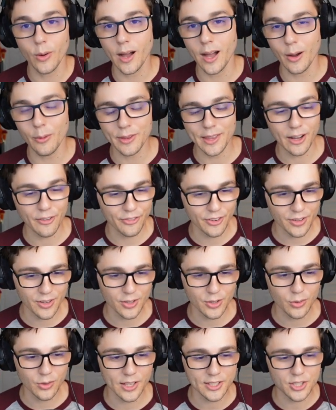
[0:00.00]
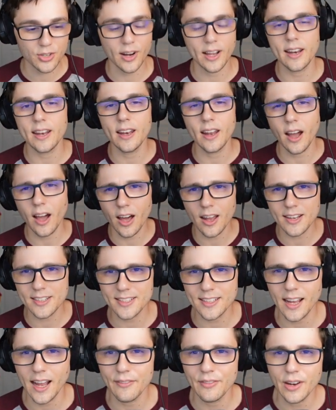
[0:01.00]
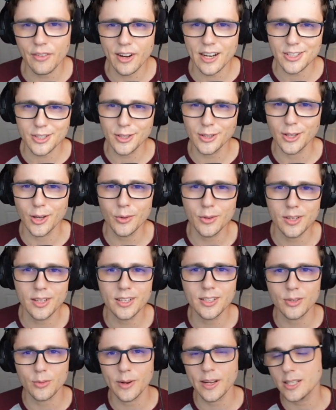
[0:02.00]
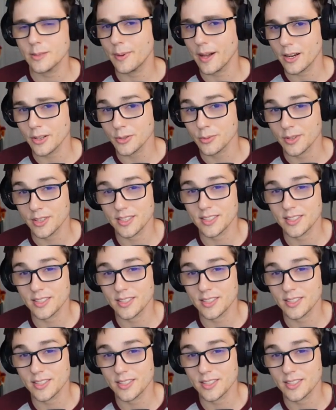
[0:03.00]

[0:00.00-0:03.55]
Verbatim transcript: uh, without further ado, let's try it. And honestly, I've never actually loaded into ranked battles with a